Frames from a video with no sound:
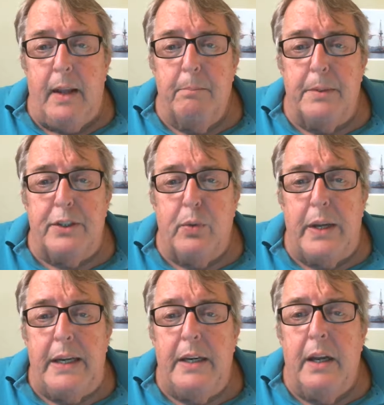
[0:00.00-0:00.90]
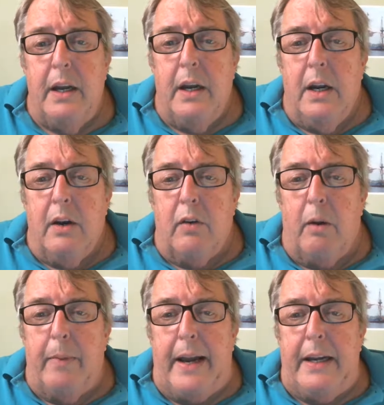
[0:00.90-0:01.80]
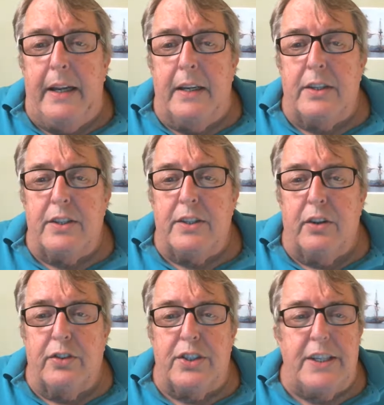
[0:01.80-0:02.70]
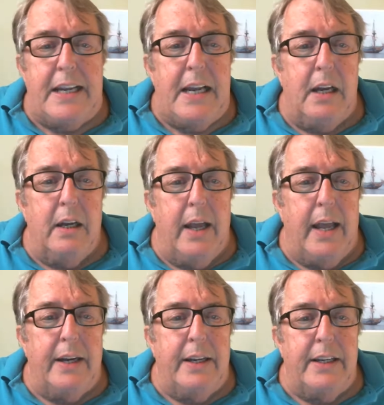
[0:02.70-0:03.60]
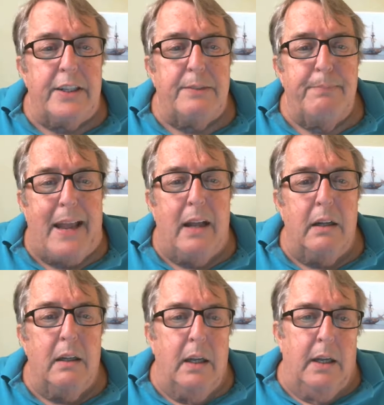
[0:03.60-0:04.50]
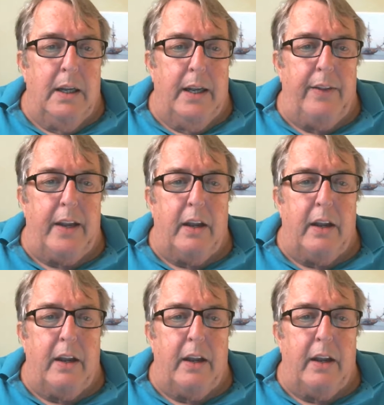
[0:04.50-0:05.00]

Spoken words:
between Romania's Tulcea and Ismail in the